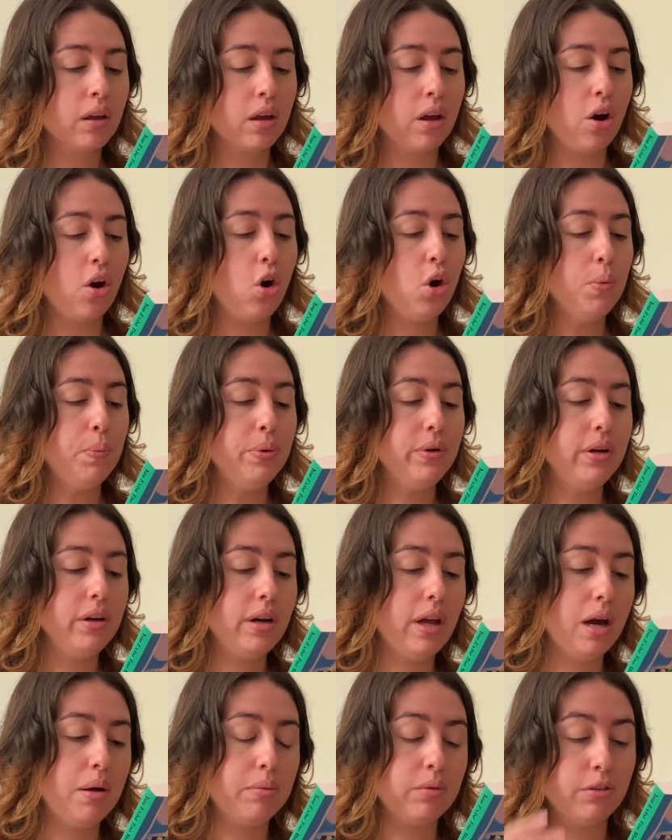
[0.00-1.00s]
Opening
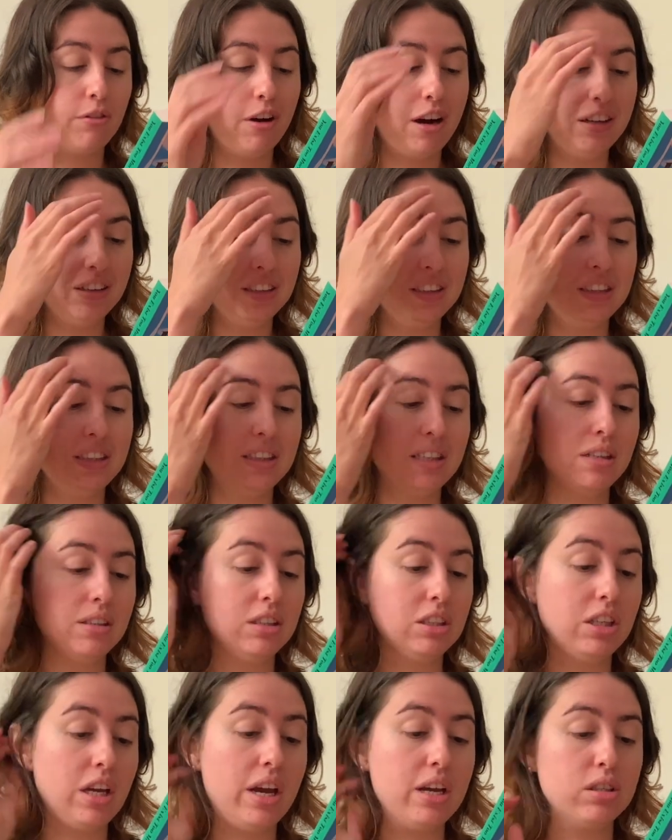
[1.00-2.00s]
up the fantasies and
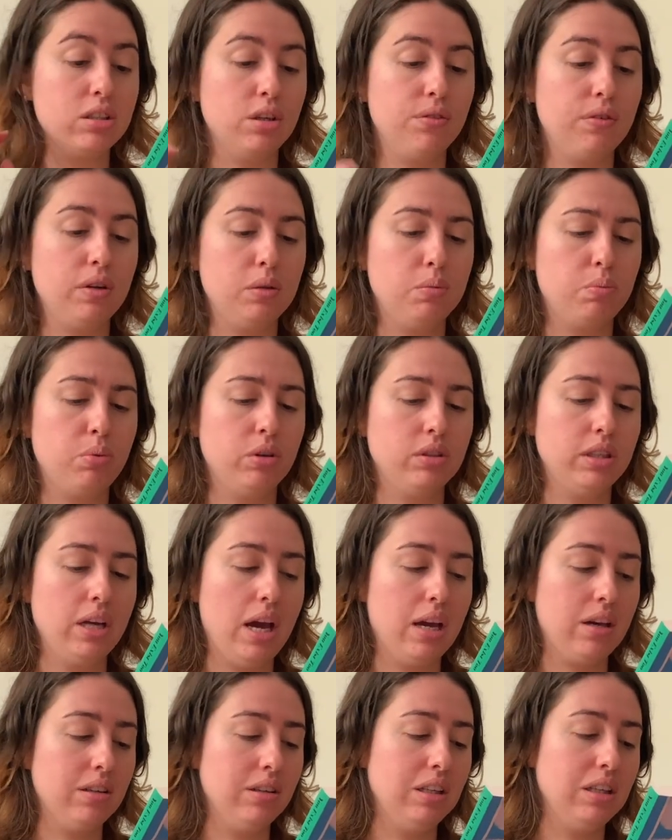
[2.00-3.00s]
desires of its
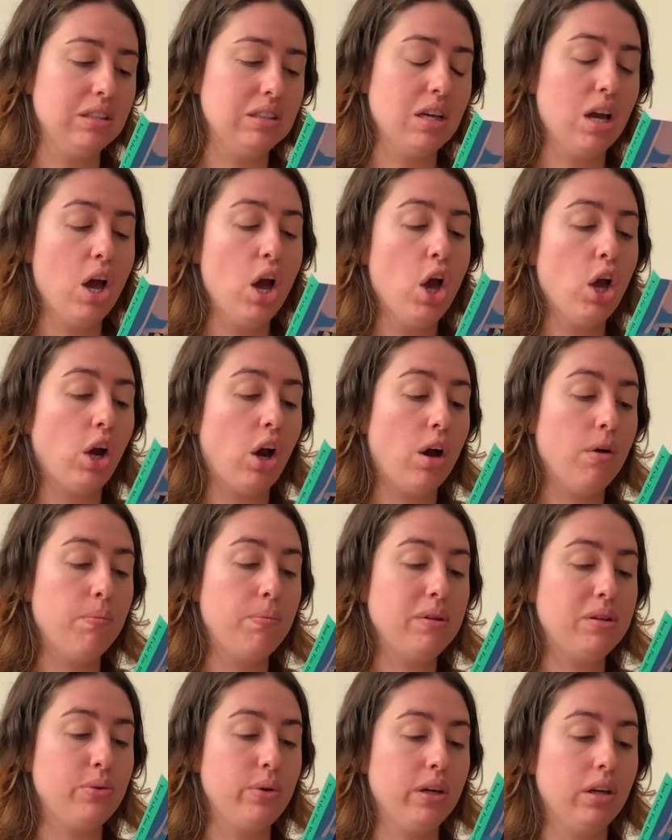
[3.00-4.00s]
protagonists, caught
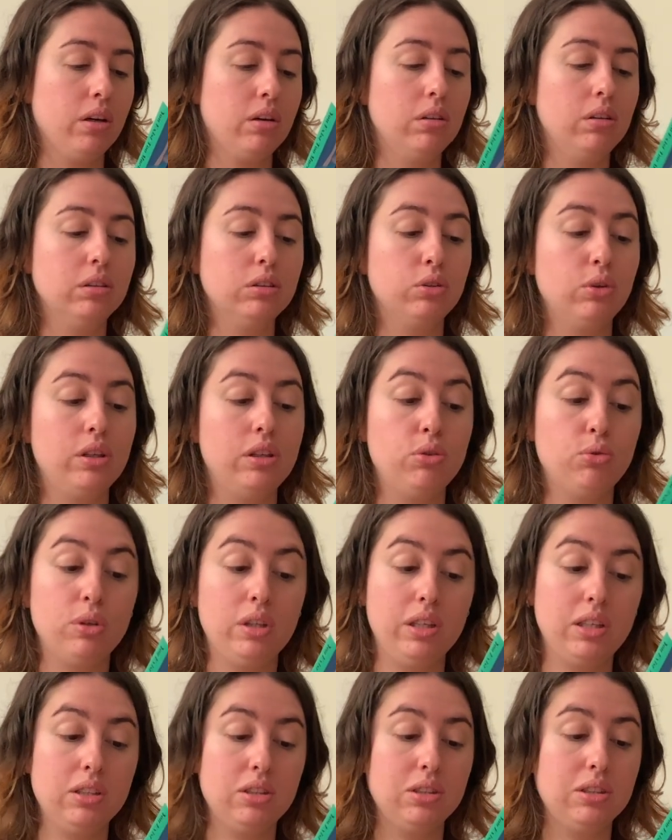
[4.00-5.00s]
between cultural,
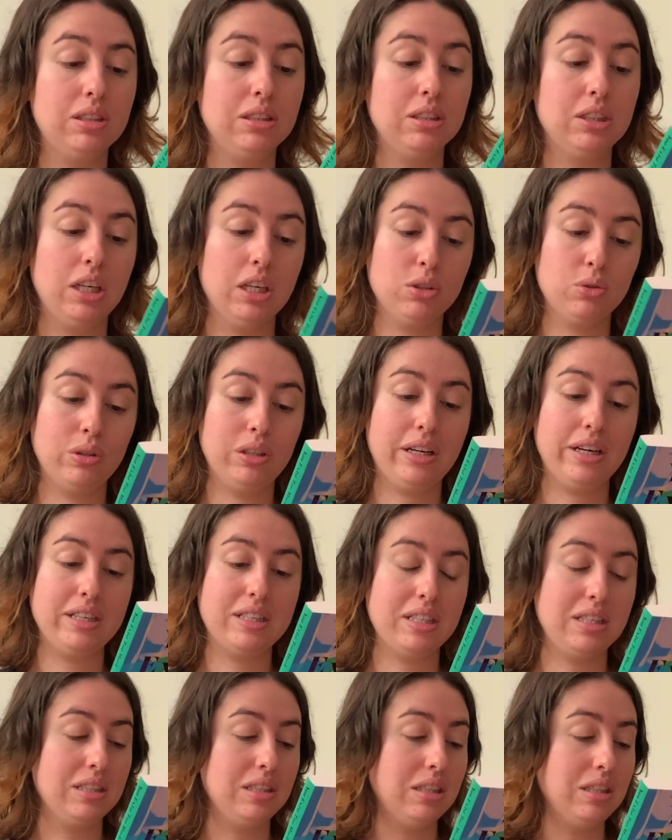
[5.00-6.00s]
religious, and sexual
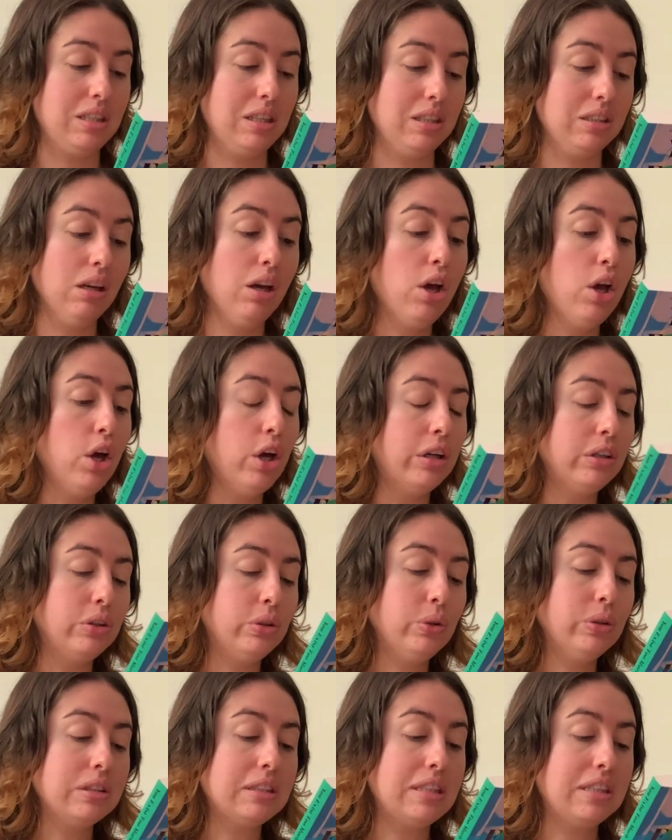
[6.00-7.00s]
identities, You
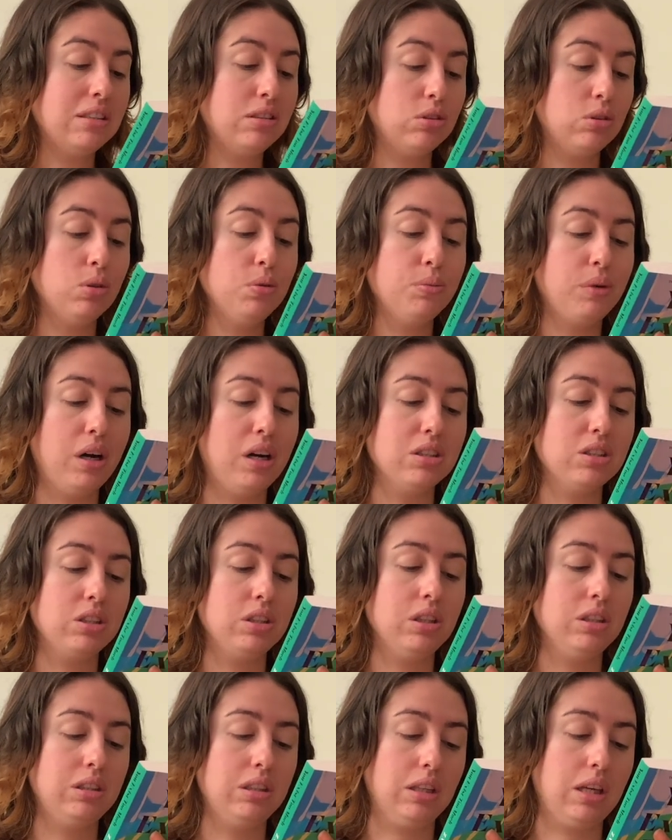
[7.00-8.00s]
Exist Too Much
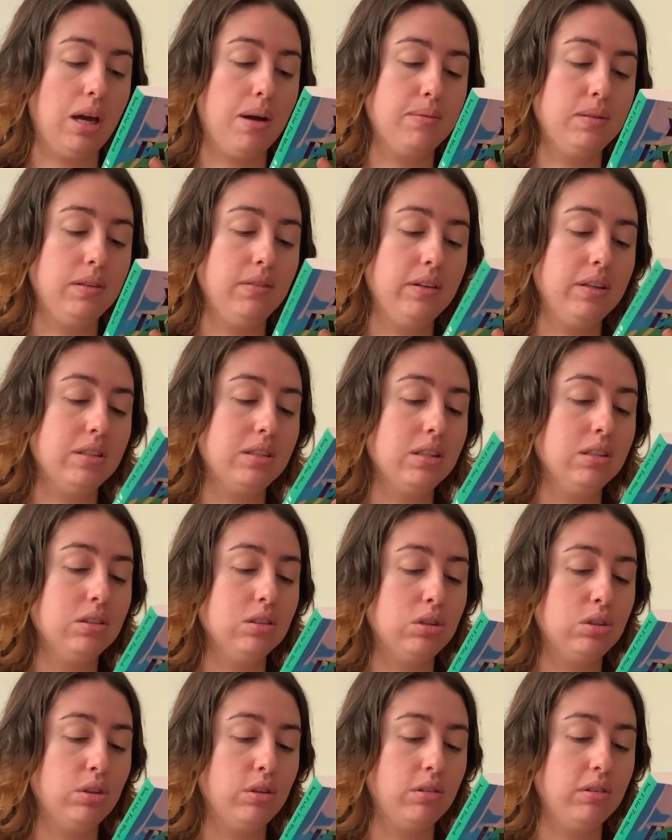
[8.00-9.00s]
is a captivating
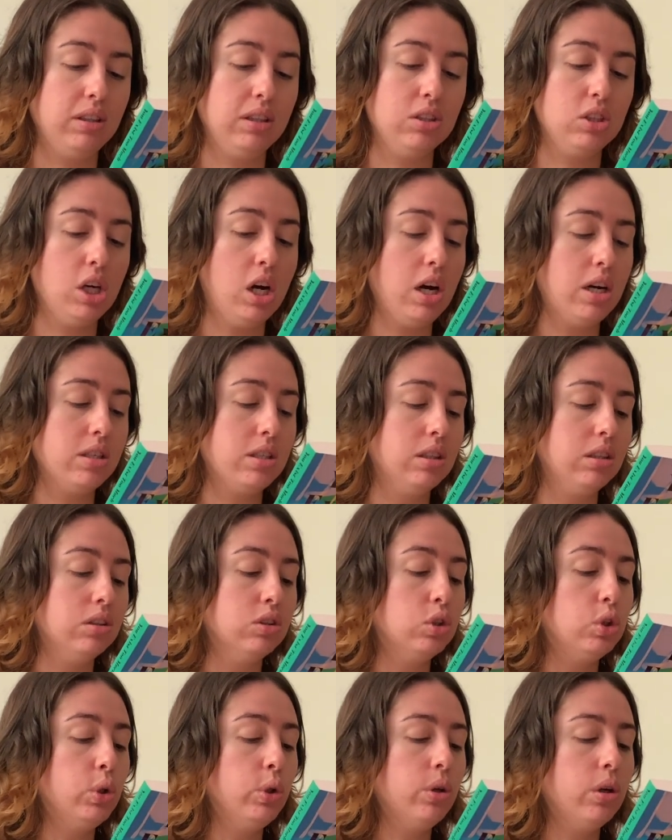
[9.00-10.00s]
story charting
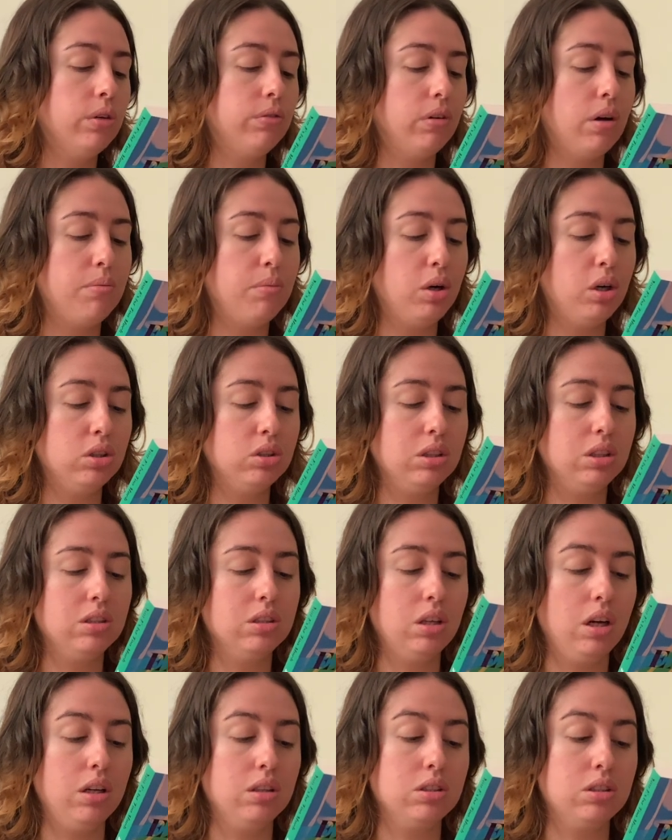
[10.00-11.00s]
two of our most
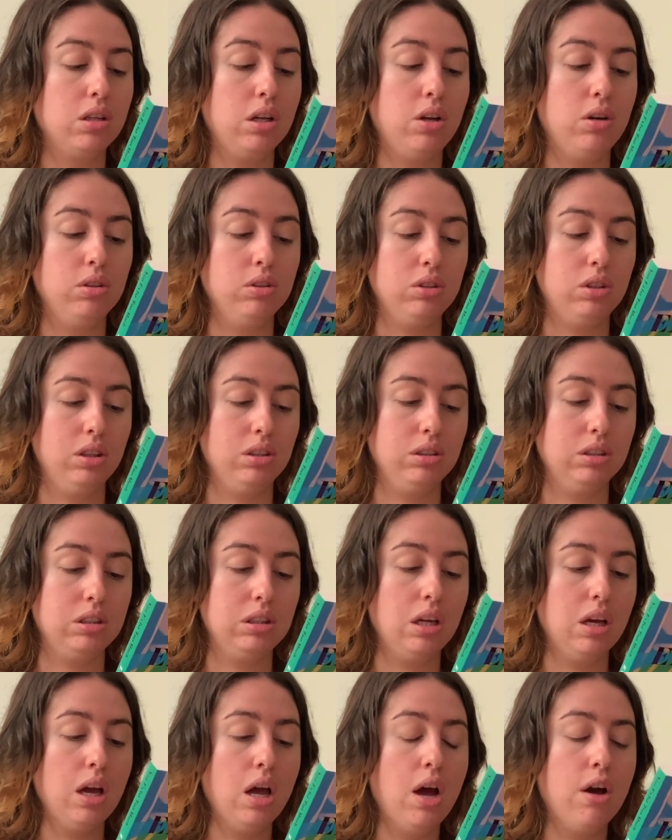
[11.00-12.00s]
intense longings
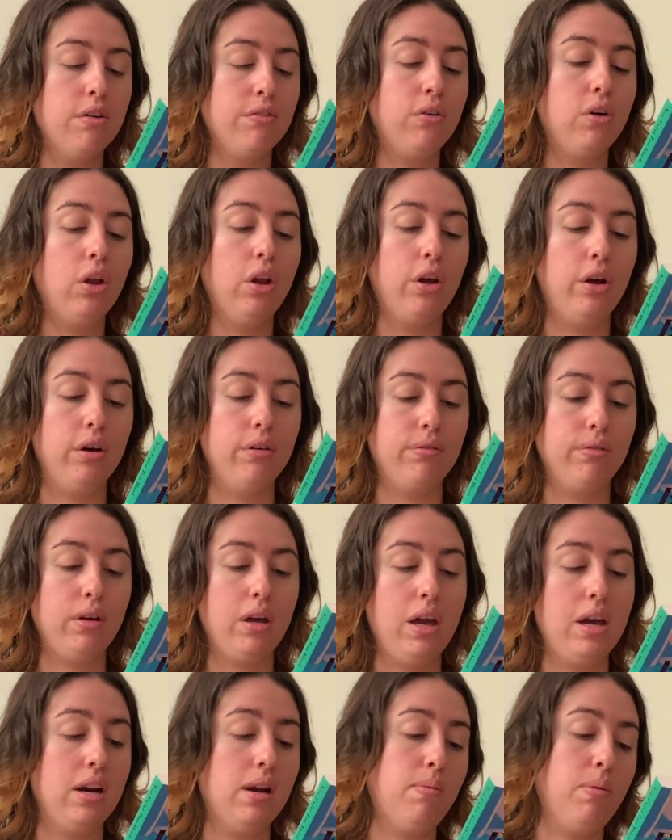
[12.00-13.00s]
for love
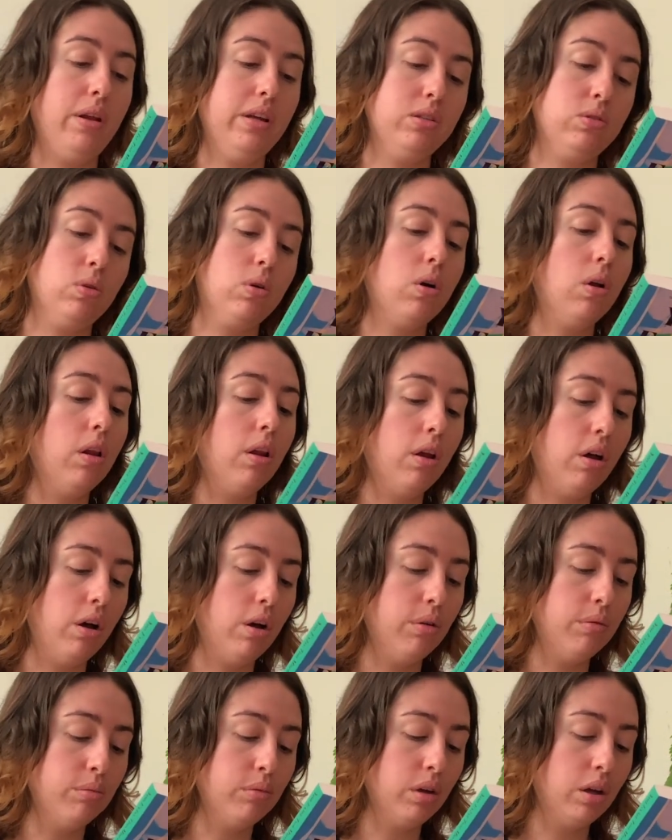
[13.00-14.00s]
and a place to call
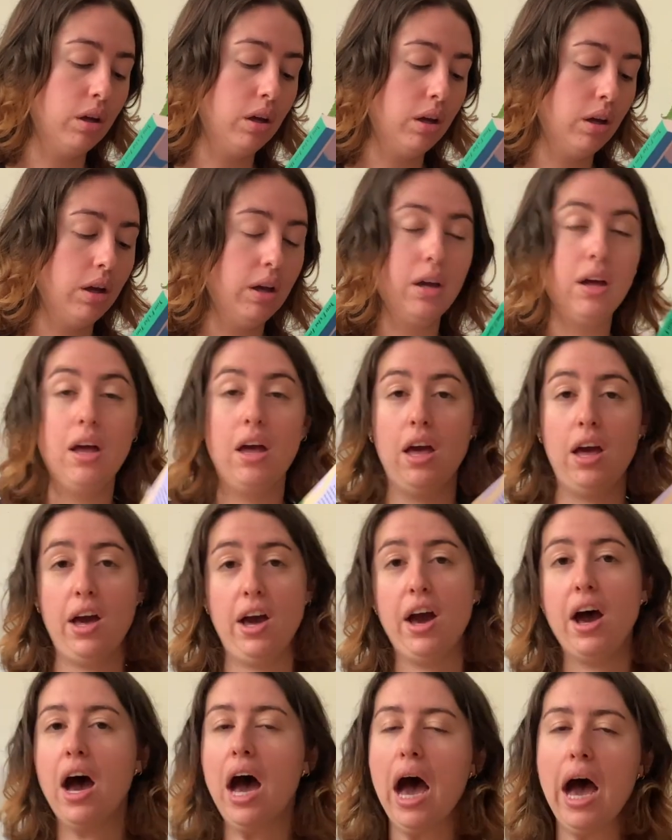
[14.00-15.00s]
home.
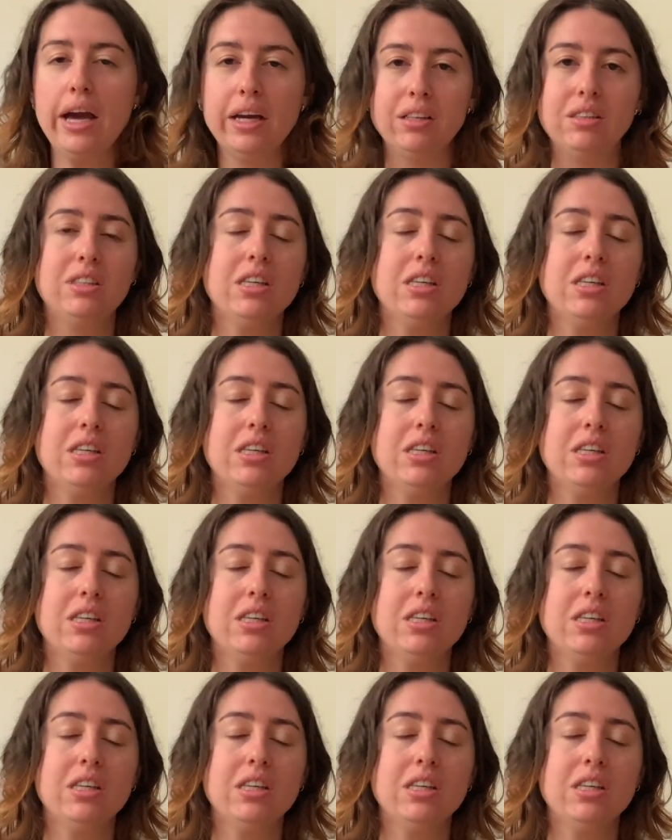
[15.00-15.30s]
It